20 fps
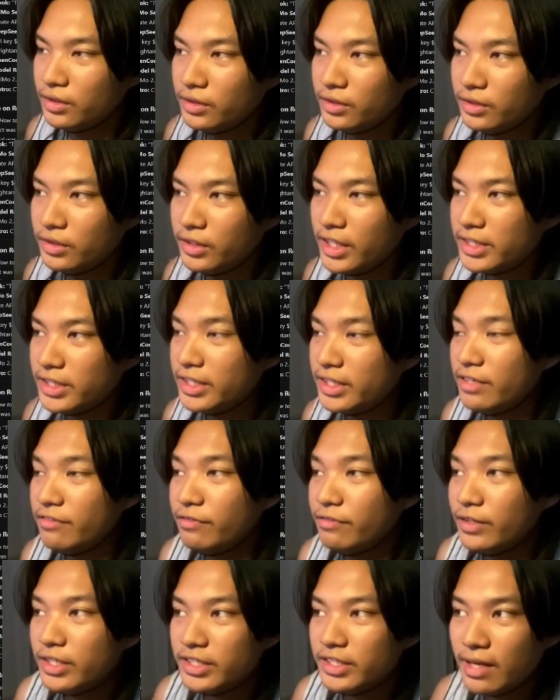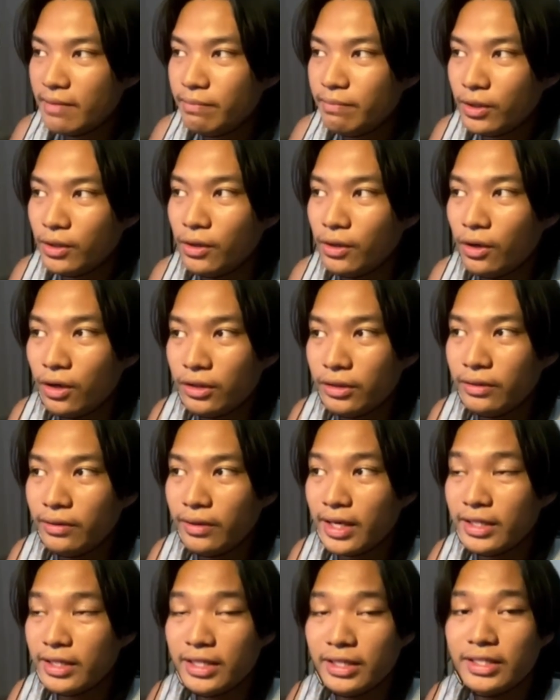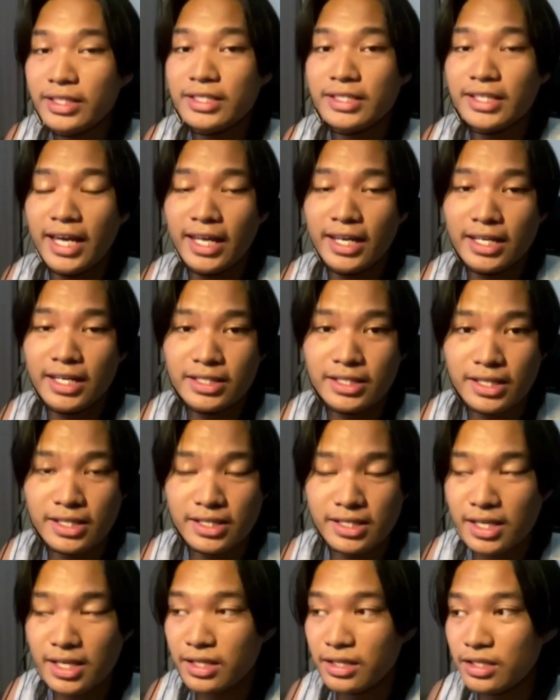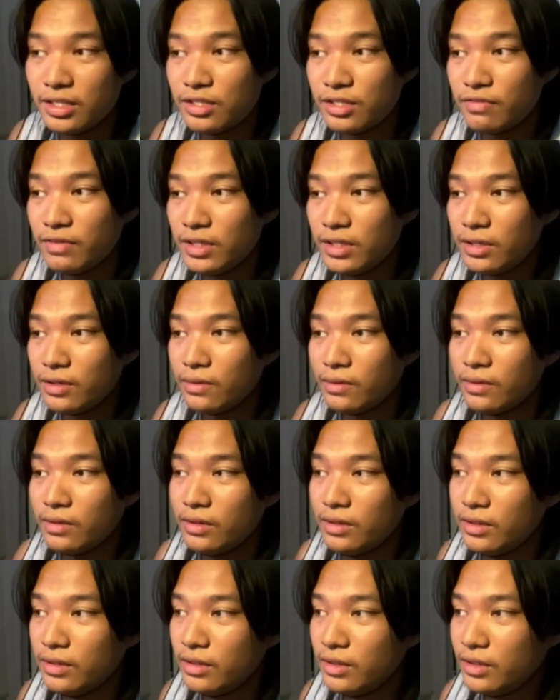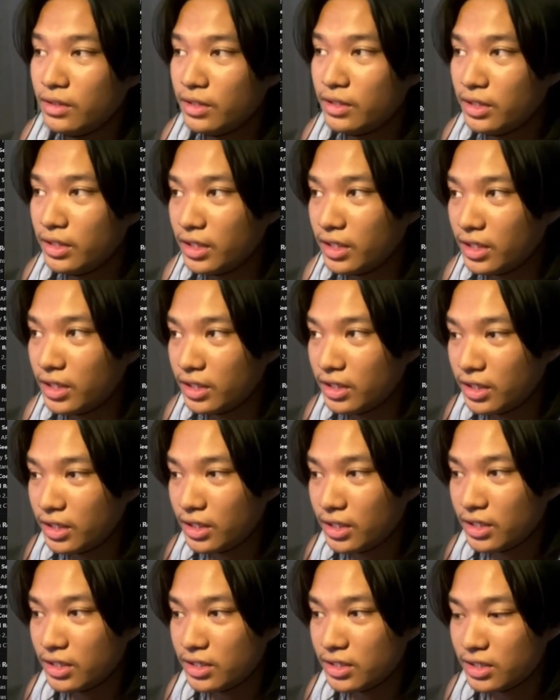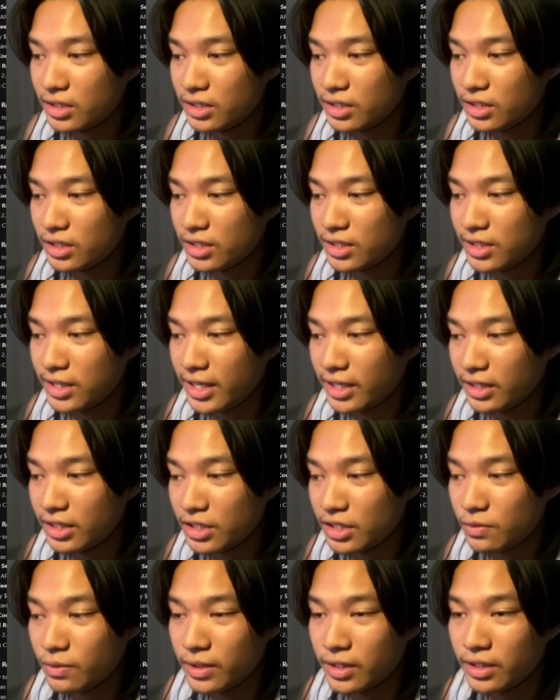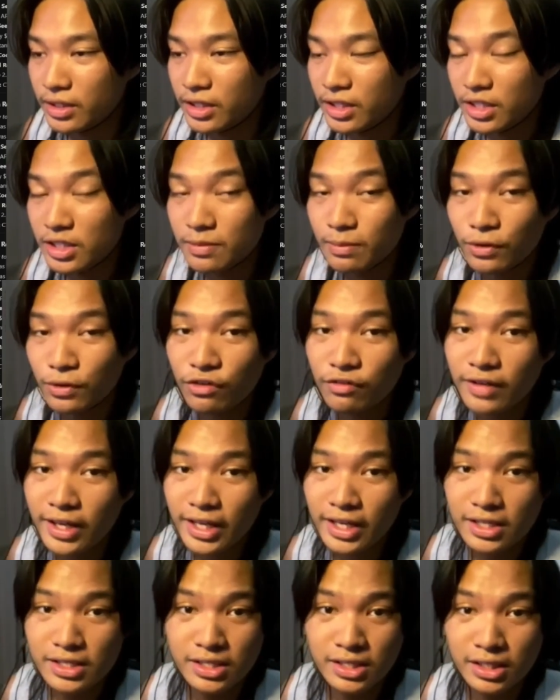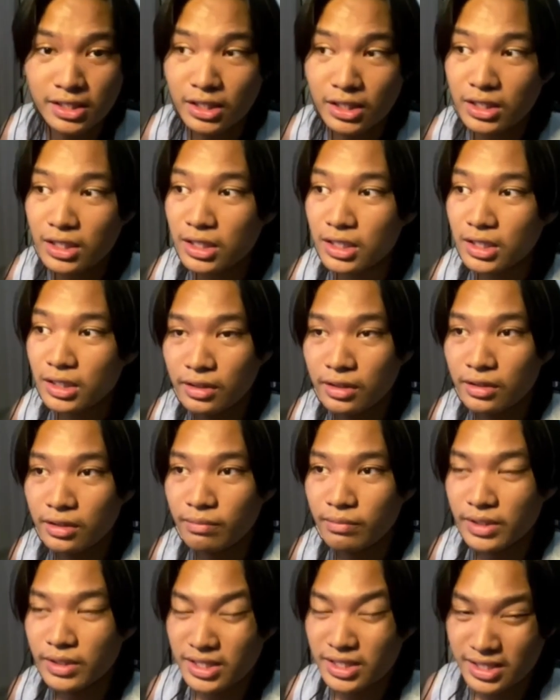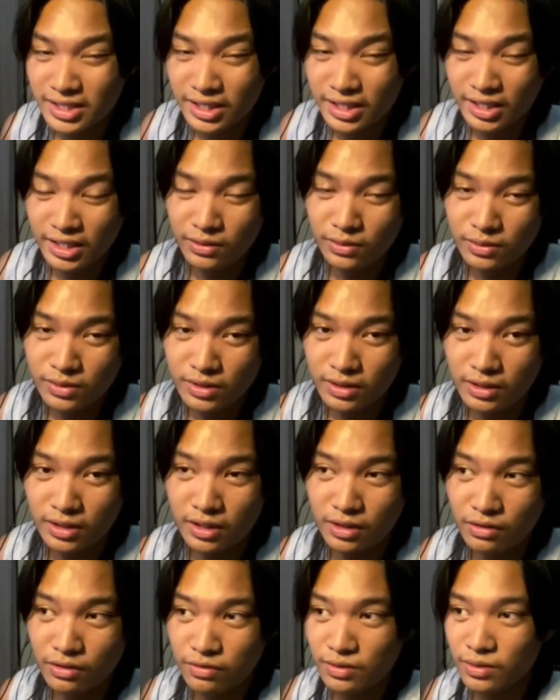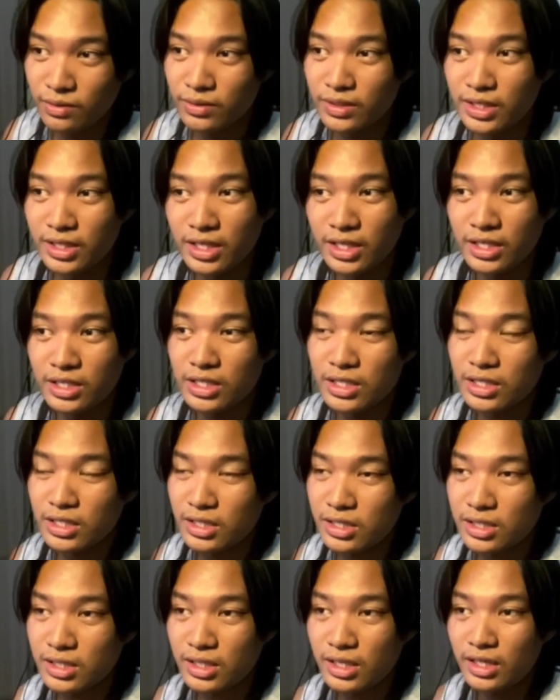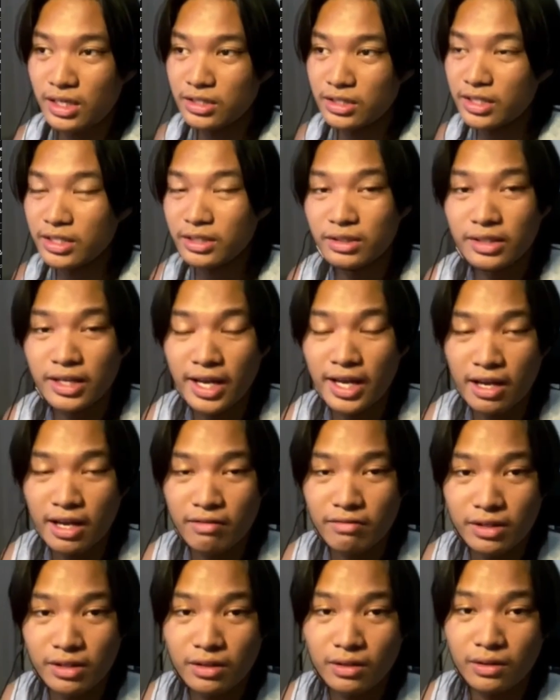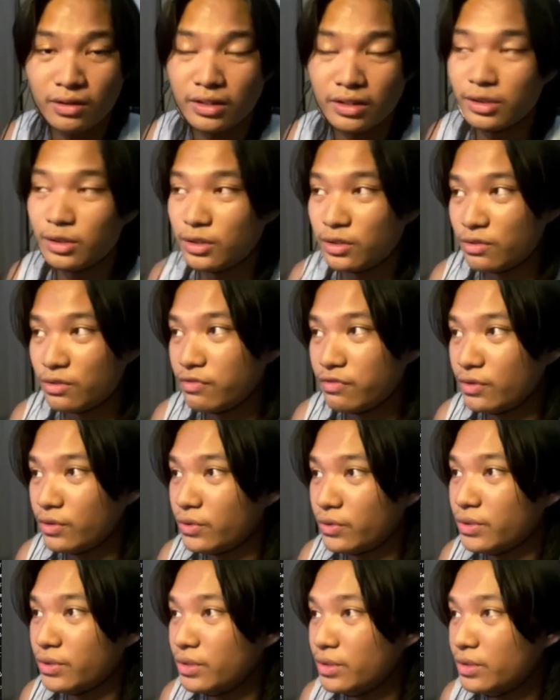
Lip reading: let's say for example, auto edit the silences in this video. It is just like this one. It's more of like a skill, but since I use a lot of coding agents, I'd rather have it on another folder.